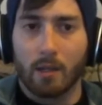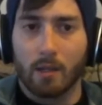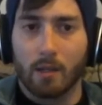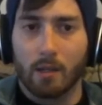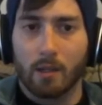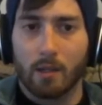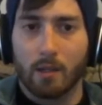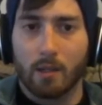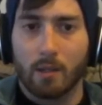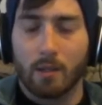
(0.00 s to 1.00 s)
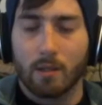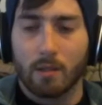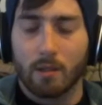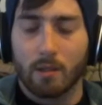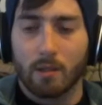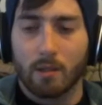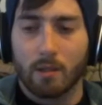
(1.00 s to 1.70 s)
Nobody speaks.